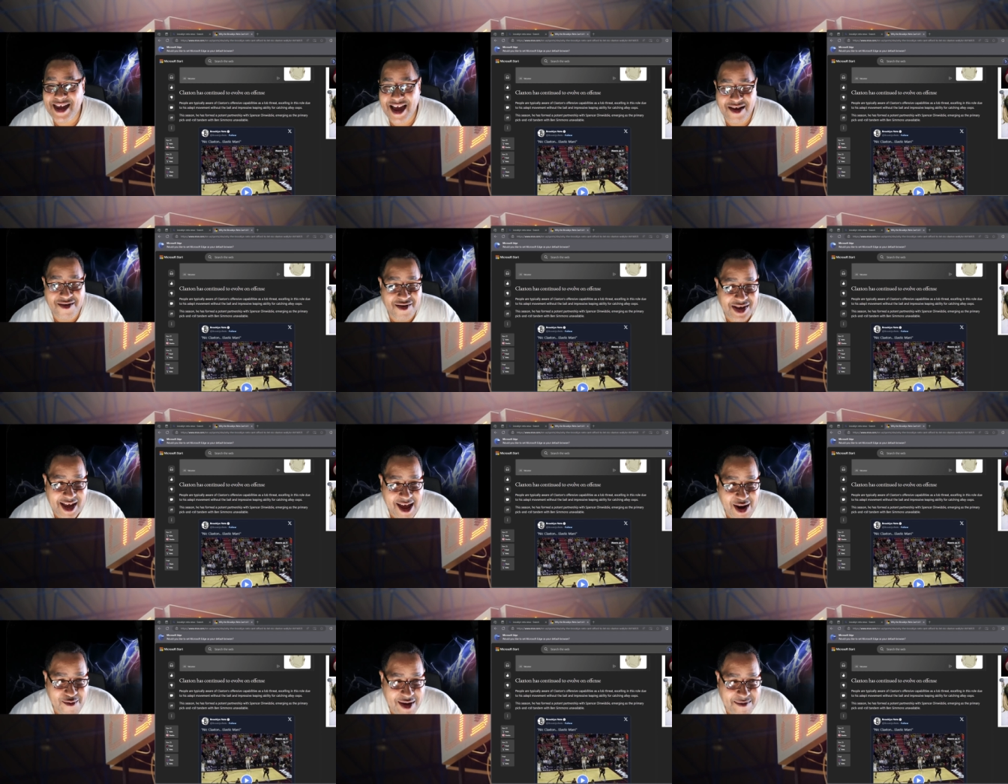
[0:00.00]
Y'all can only
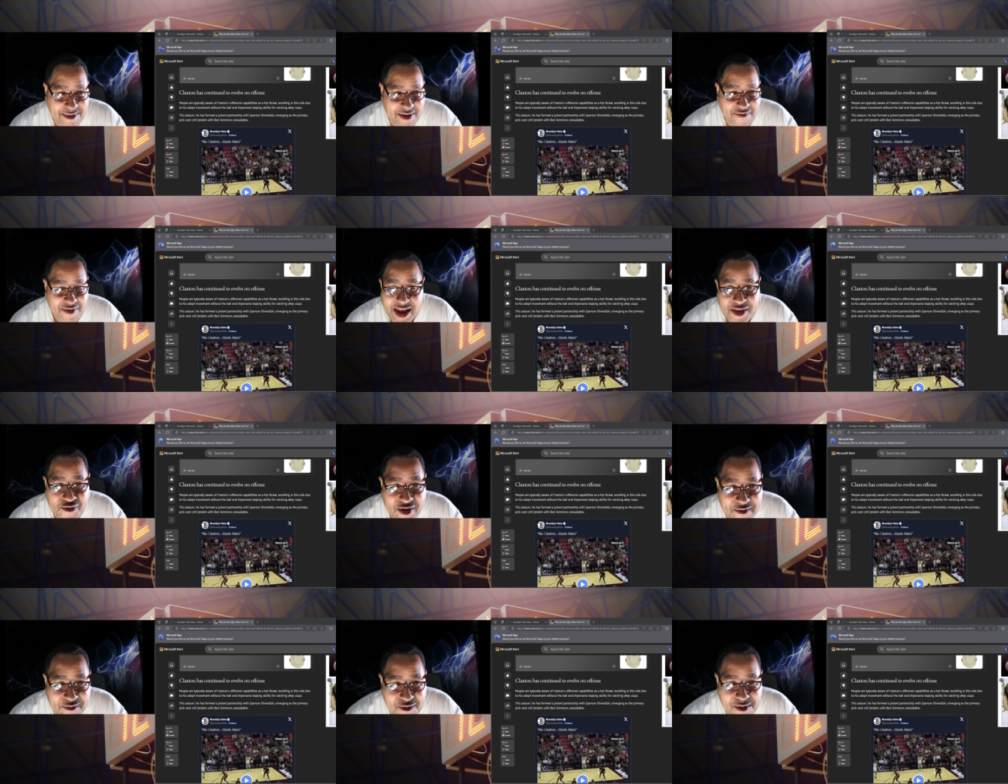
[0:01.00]
tolerate me for like three
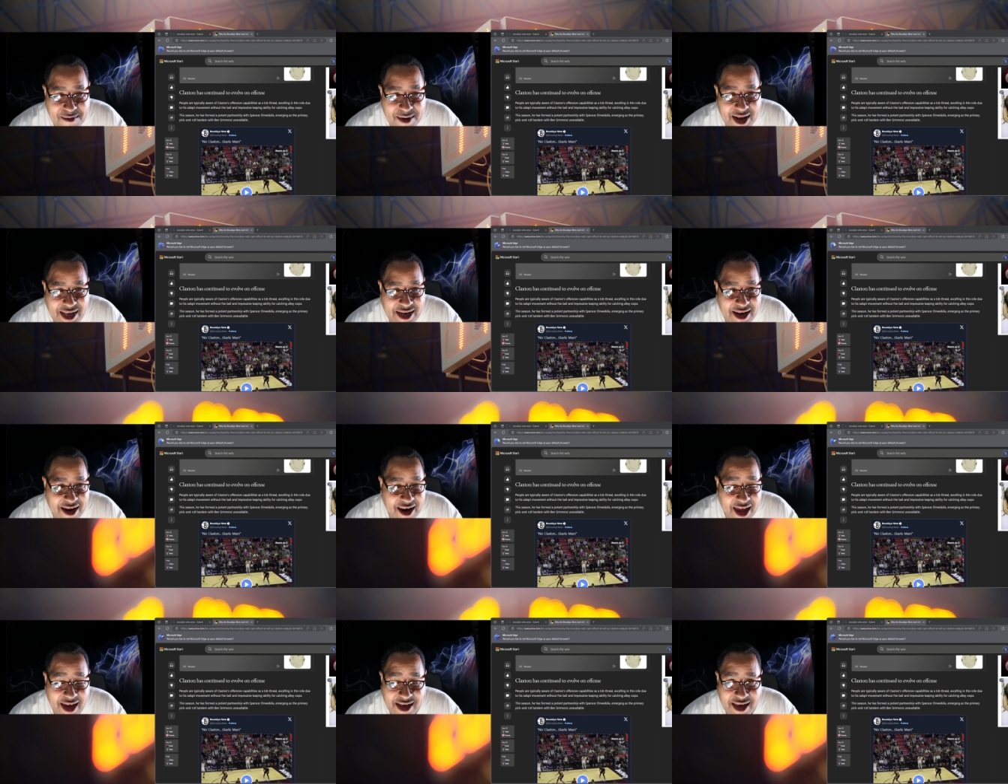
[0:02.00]
or four minutes, and they're
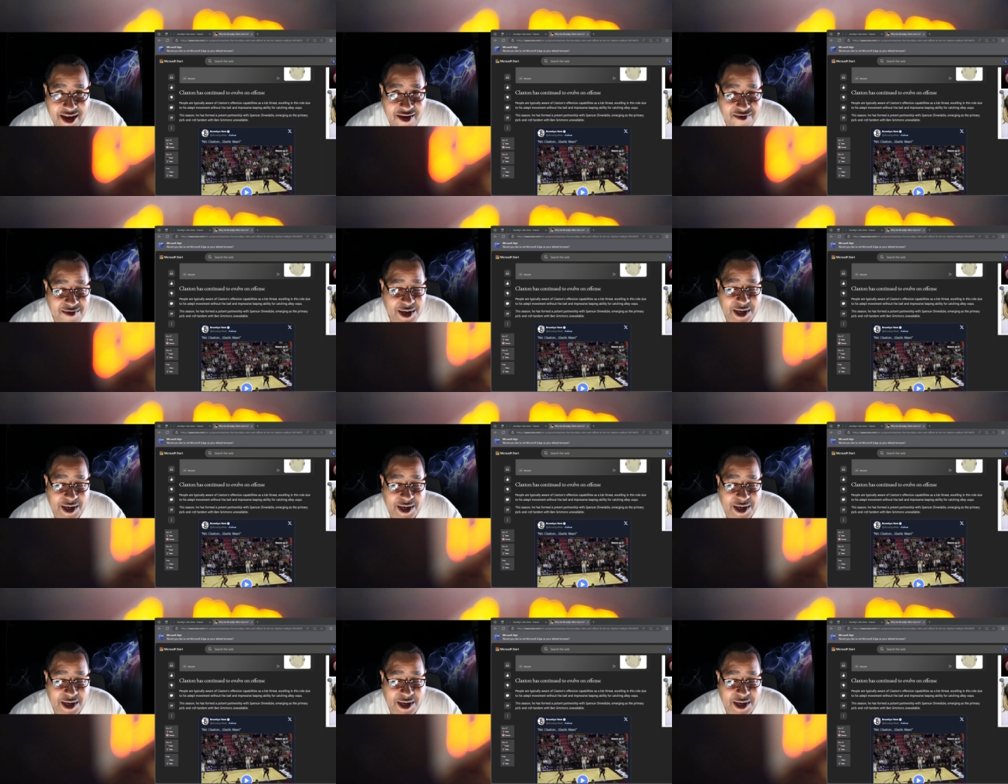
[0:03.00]
like, yo,